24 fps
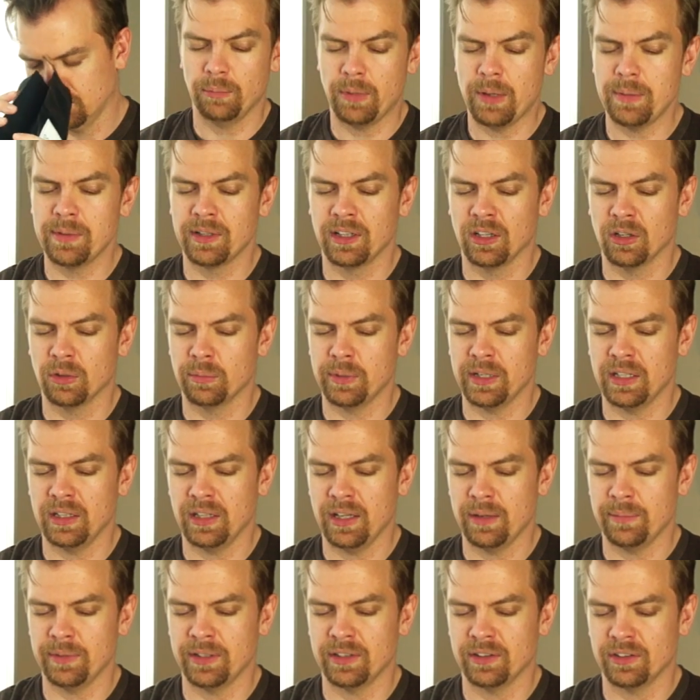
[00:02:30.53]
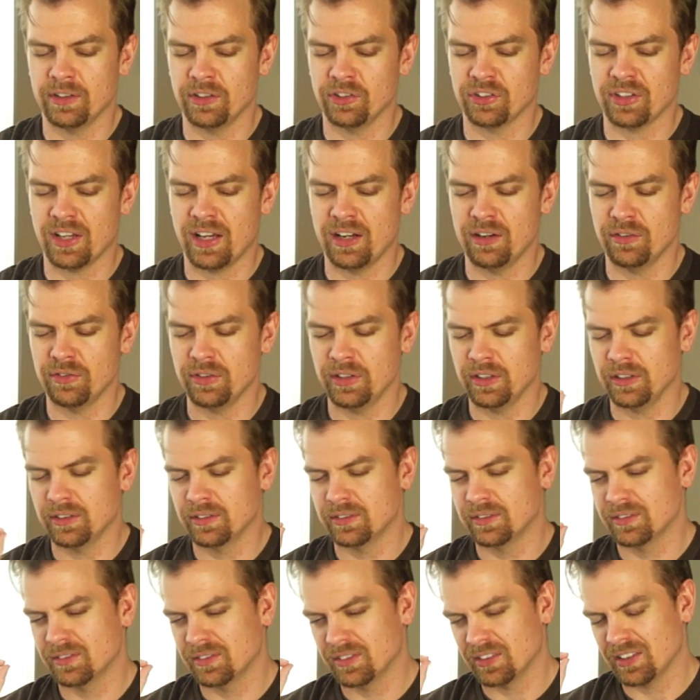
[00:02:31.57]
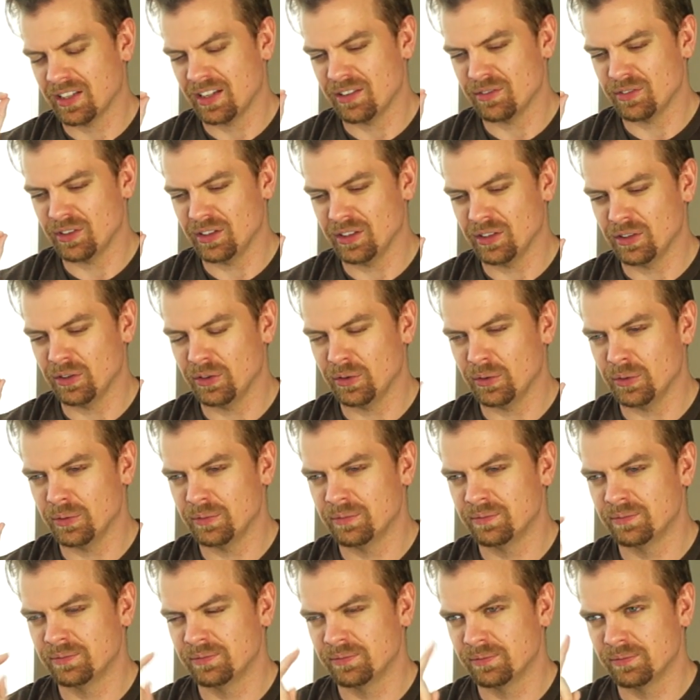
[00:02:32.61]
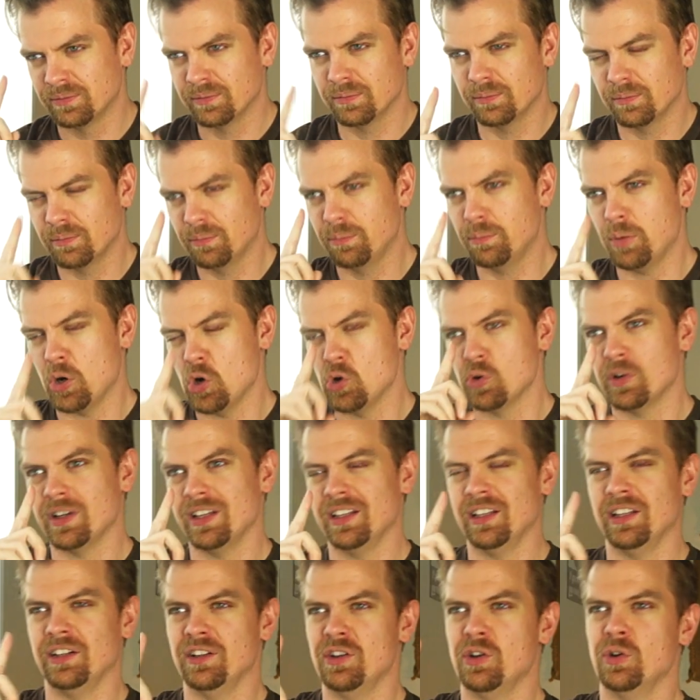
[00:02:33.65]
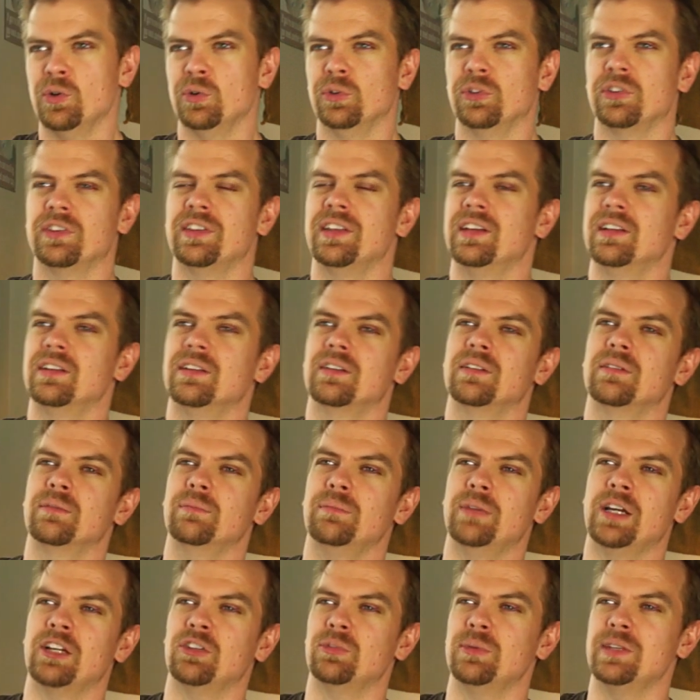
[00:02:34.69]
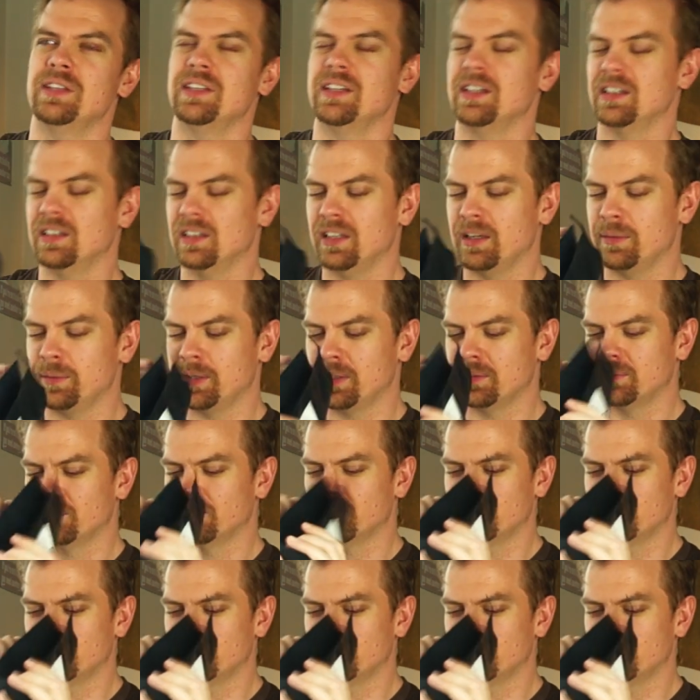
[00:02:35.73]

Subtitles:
Maybe a little bit of lemon. There's kind of a little poke in the nose that makes me think of lemon.